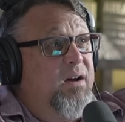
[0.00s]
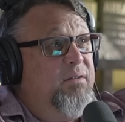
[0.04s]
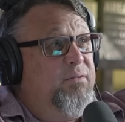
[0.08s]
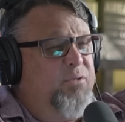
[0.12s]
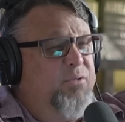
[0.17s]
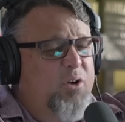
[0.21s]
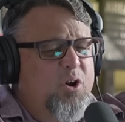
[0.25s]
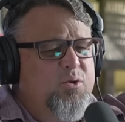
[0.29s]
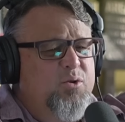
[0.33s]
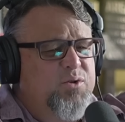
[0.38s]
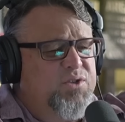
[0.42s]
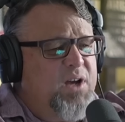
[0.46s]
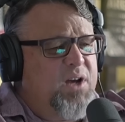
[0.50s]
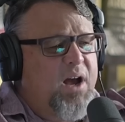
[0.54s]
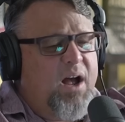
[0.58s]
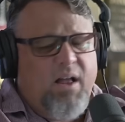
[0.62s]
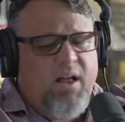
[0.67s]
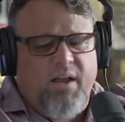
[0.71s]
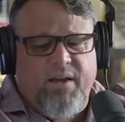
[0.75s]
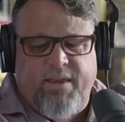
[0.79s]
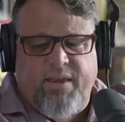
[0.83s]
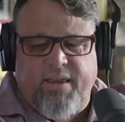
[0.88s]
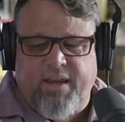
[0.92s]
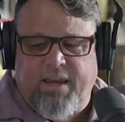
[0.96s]
froze
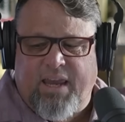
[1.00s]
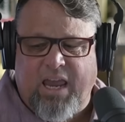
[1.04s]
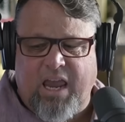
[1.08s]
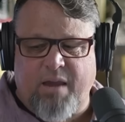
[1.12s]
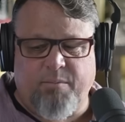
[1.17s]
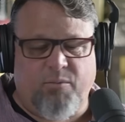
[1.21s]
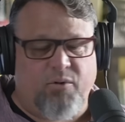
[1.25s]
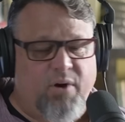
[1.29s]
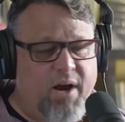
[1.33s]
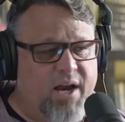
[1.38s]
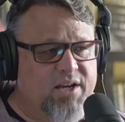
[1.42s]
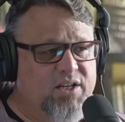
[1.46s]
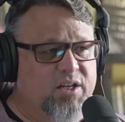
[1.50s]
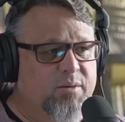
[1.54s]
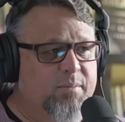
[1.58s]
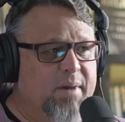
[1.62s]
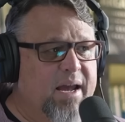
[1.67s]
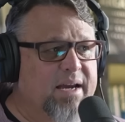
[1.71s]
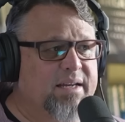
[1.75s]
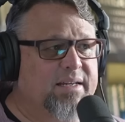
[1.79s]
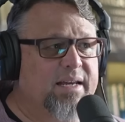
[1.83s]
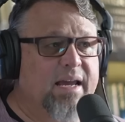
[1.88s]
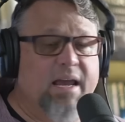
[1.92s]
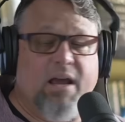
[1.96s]
solid, and then came crashing
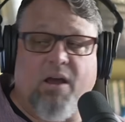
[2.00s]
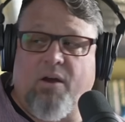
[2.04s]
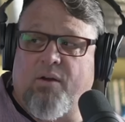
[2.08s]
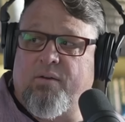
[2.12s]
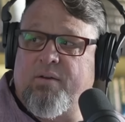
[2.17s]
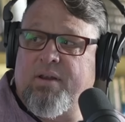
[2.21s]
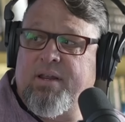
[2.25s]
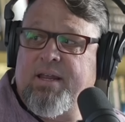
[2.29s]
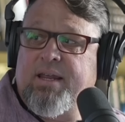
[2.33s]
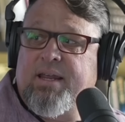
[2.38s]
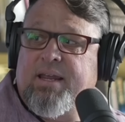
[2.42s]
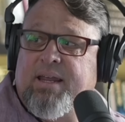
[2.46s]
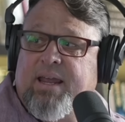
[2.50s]
back down.